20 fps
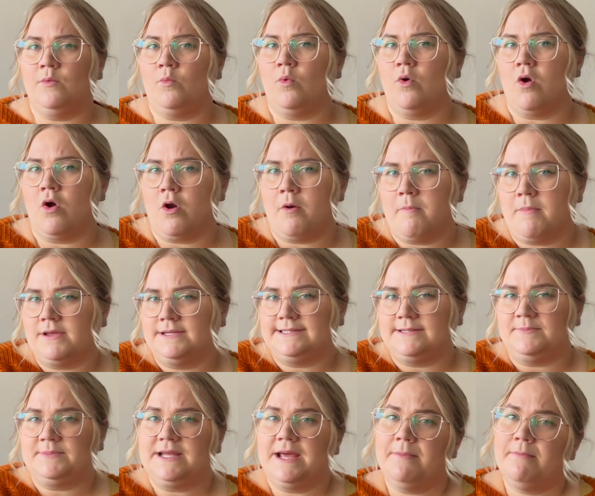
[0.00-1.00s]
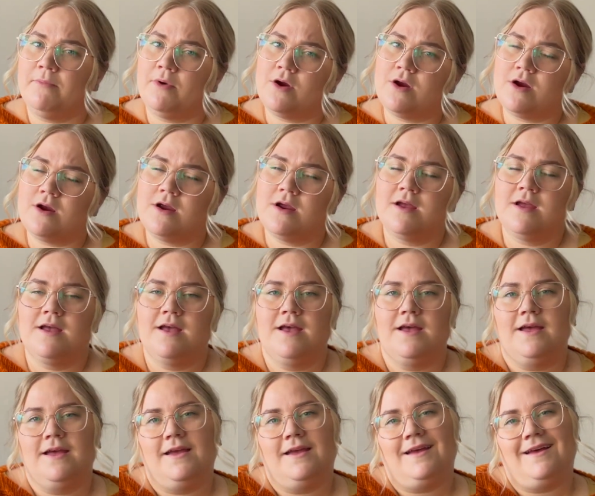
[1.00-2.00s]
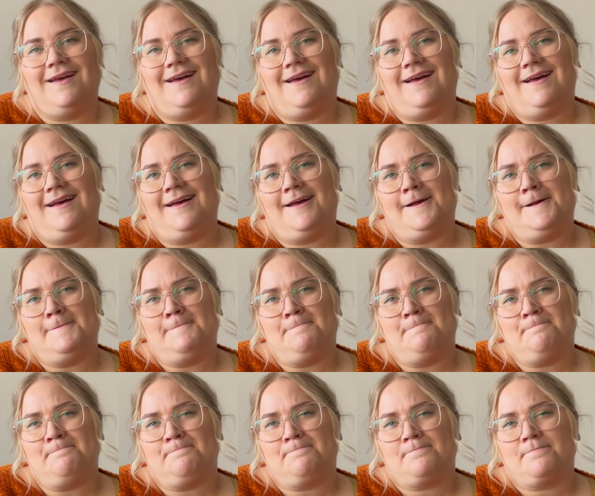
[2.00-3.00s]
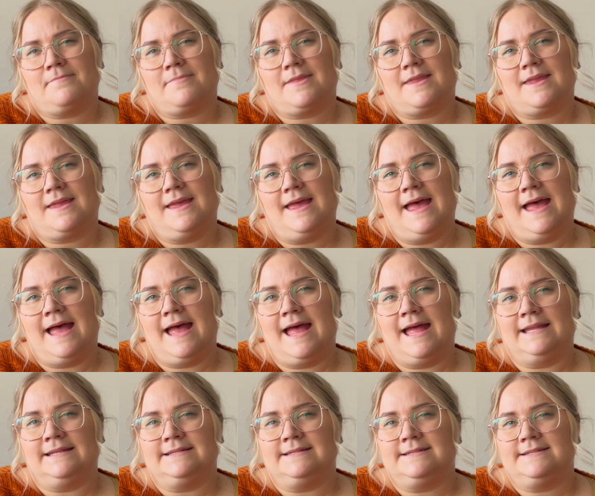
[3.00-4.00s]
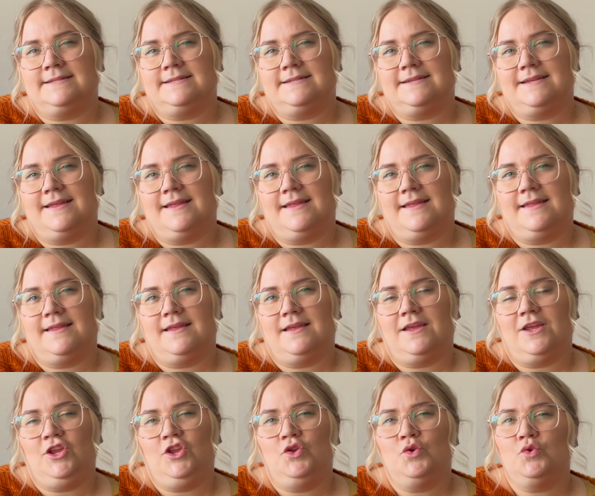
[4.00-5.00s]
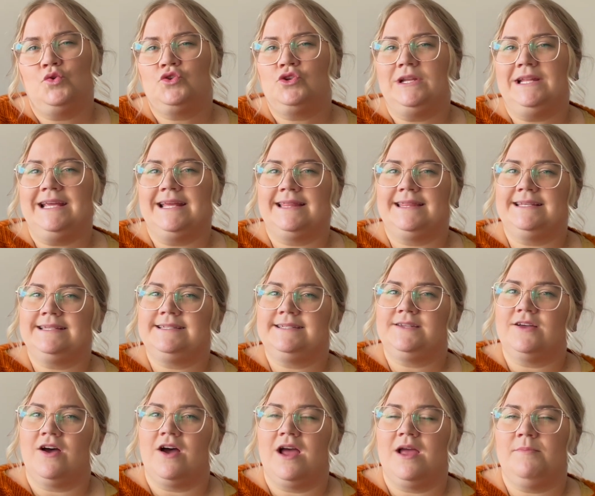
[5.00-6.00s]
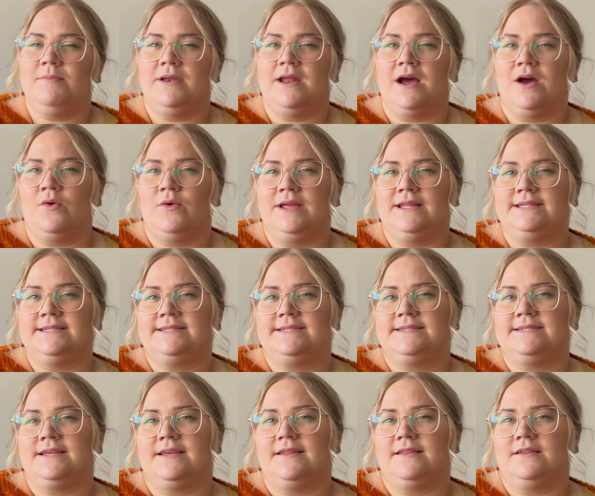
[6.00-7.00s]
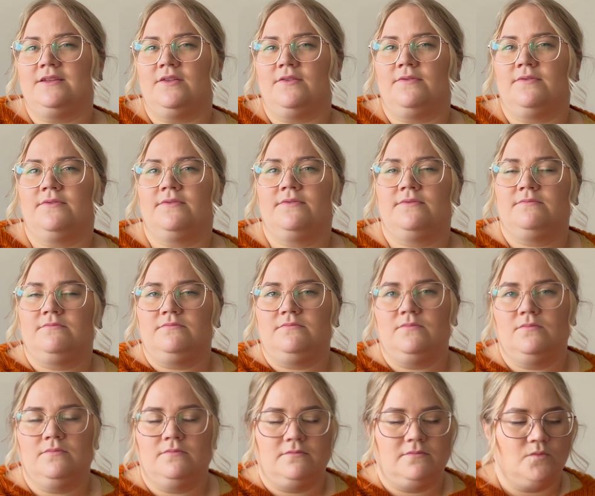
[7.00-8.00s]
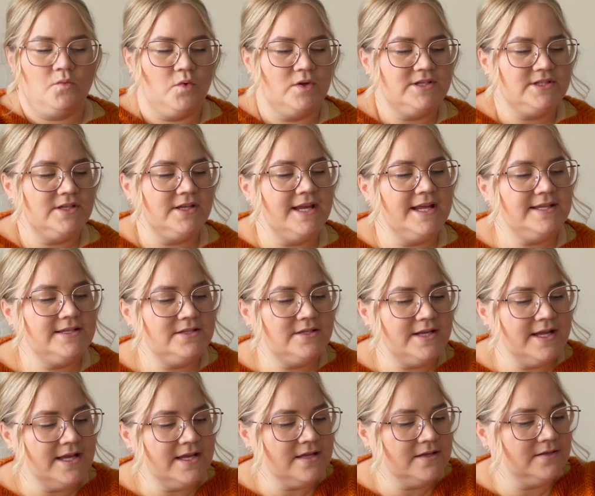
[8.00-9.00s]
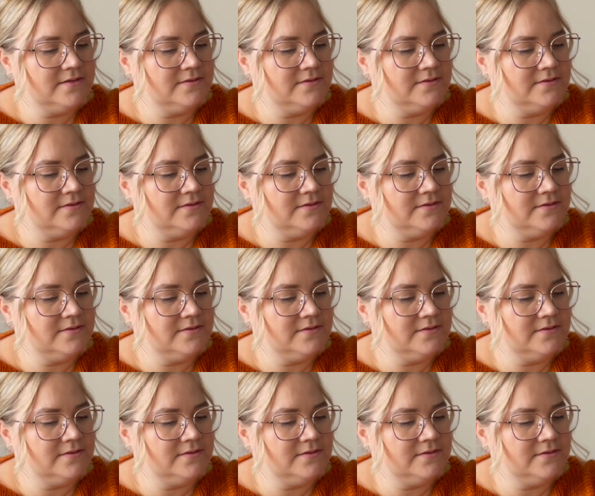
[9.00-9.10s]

warm September, and usually at this time now it's the what's the date today?